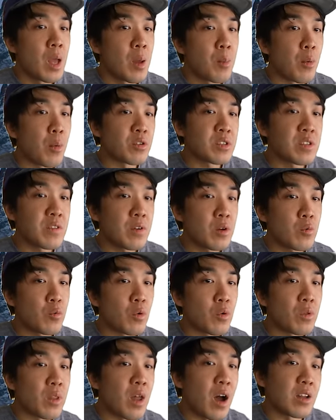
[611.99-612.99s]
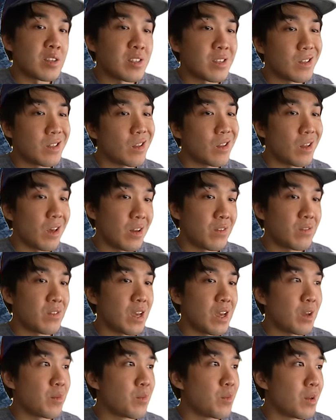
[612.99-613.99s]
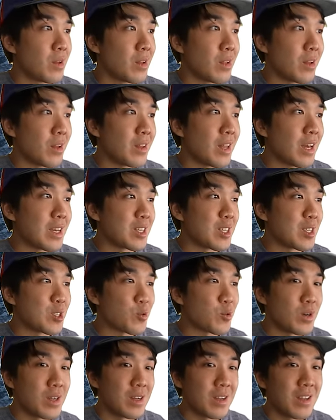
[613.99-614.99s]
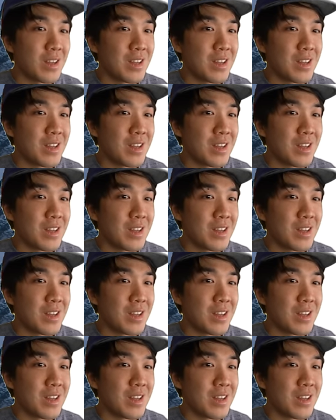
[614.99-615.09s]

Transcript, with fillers: Most of it will not see the light of day, uh, like this one.